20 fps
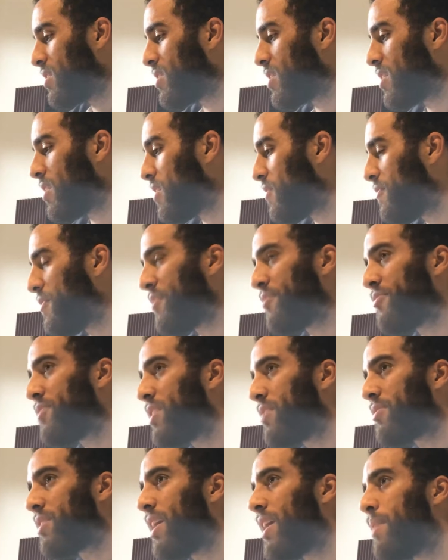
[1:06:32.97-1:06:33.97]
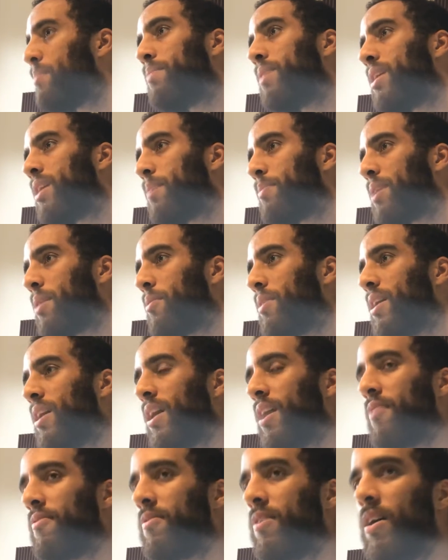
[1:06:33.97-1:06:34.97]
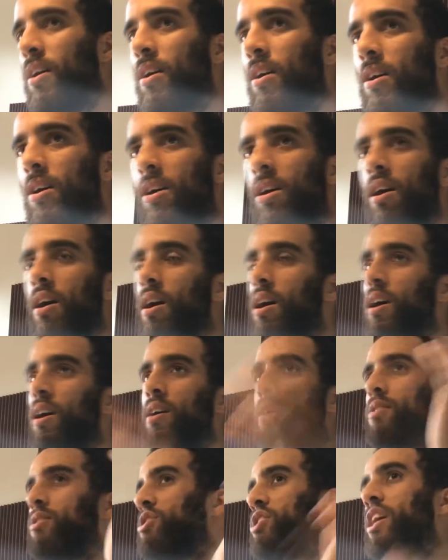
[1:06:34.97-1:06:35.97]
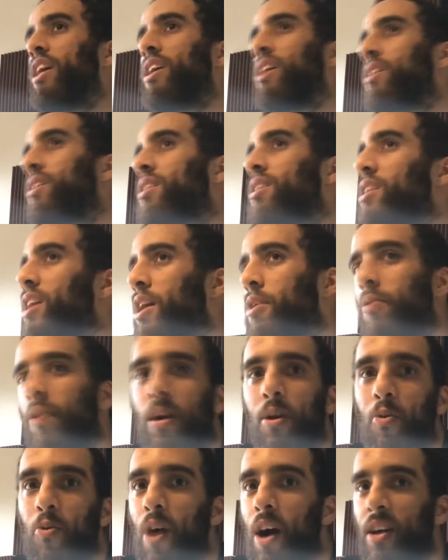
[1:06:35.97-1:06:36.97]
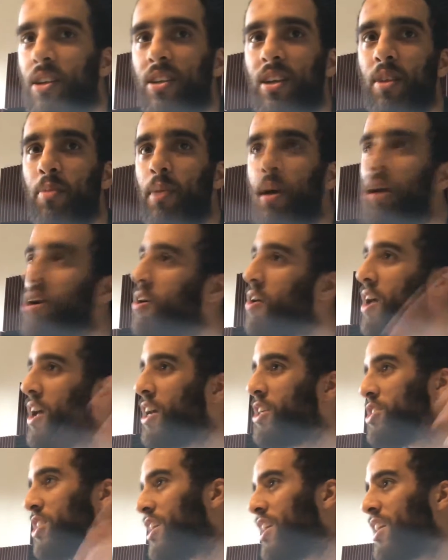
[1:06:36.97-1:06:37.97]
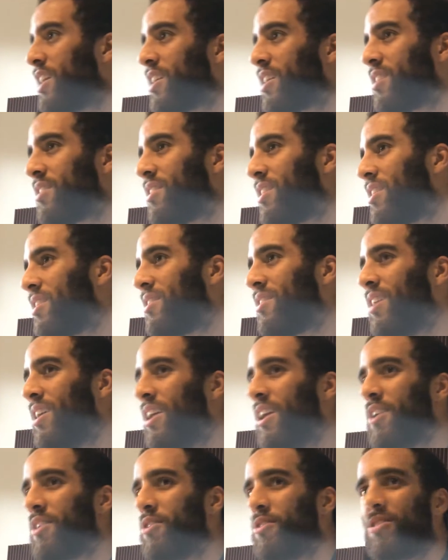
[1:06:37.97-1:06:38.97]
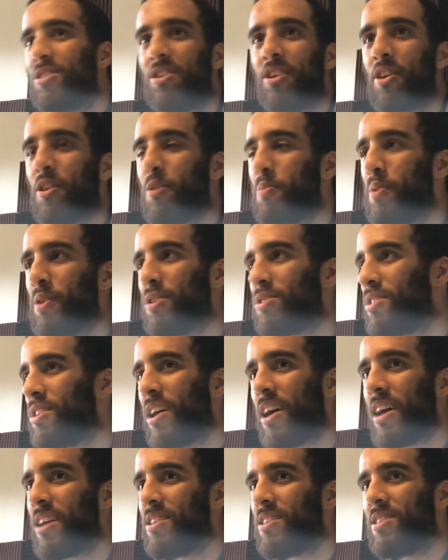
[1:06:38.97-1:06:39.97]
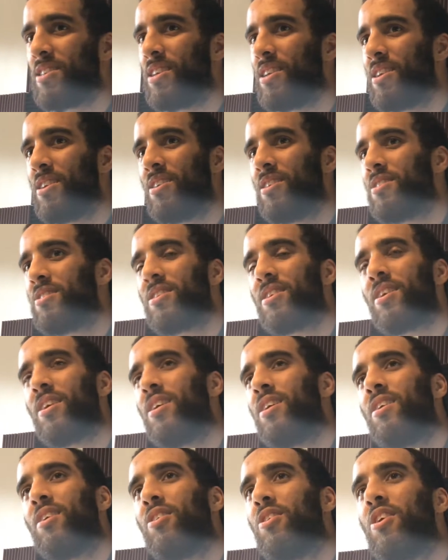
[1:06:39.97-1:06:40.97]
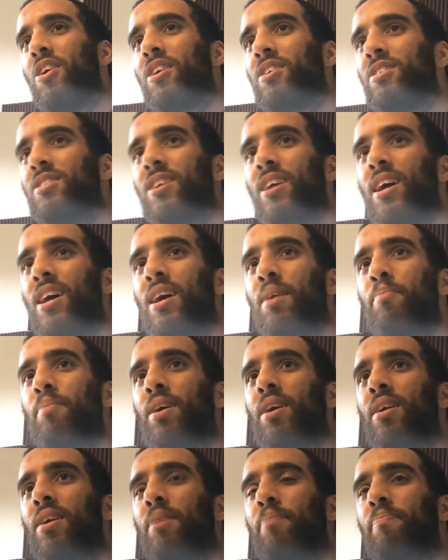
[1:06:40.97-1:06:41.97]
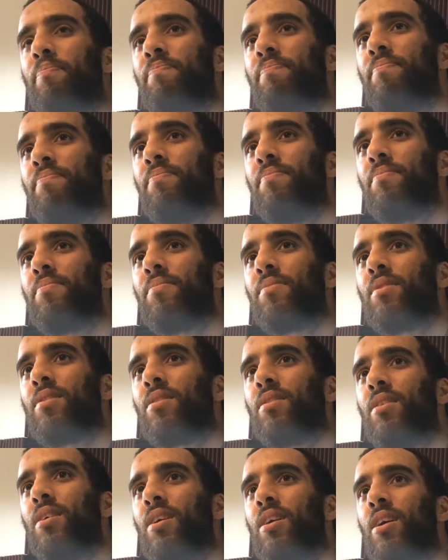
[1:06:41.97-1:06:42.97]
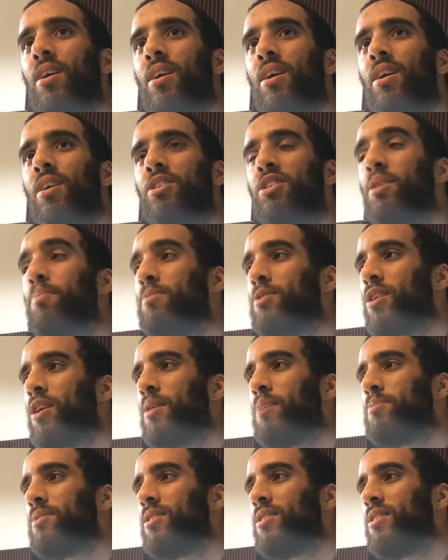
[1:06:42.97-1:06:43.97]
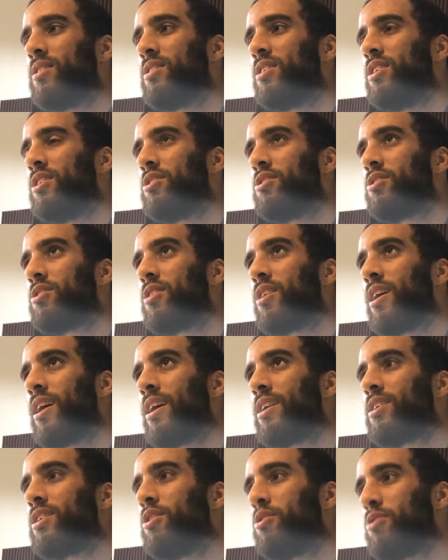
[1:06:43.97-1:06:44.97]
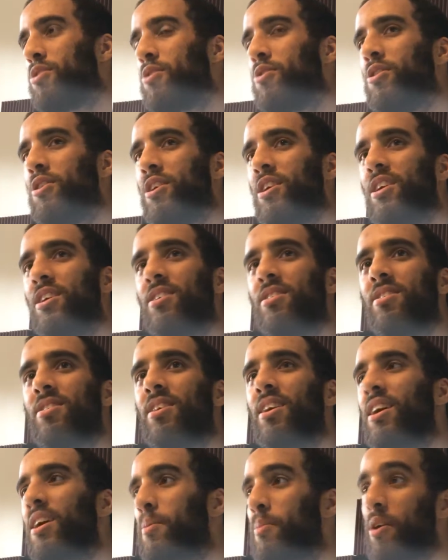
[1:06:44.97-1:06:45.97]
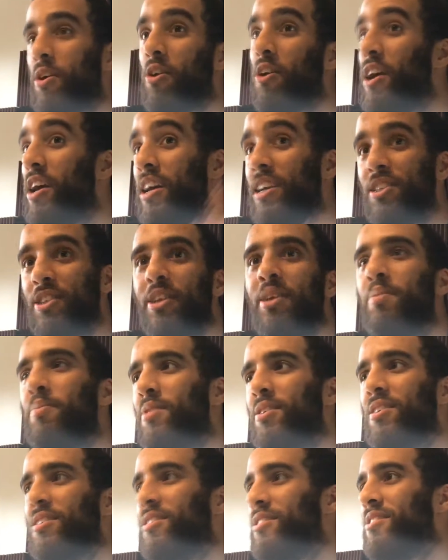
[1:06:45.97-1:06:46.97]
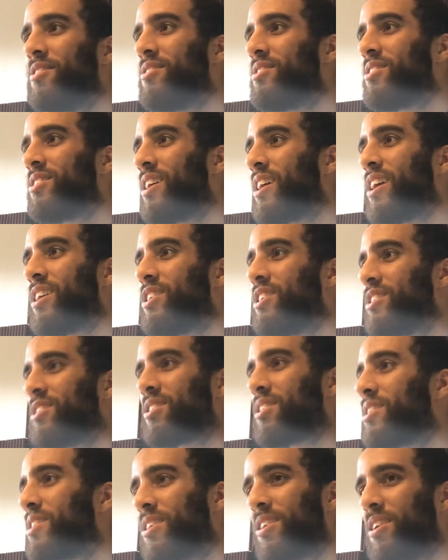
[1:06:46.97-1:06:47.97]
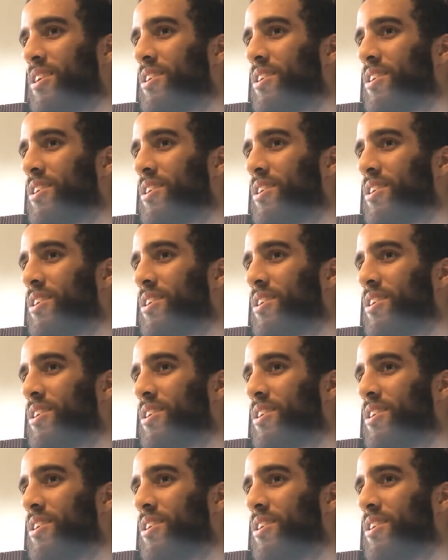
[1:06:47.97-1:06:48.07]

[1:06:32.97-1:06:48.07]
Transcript: the 50th game meetup that we have. Yeah. Jake Kerrick walked in and be like, "Oh, hey, Jake." And then there's another person I hadn't seen in a long time. Jim Thompson, a teacher at Kildonan East. Yeah. They'll go, "Hey, Jim." And, it's just like, I just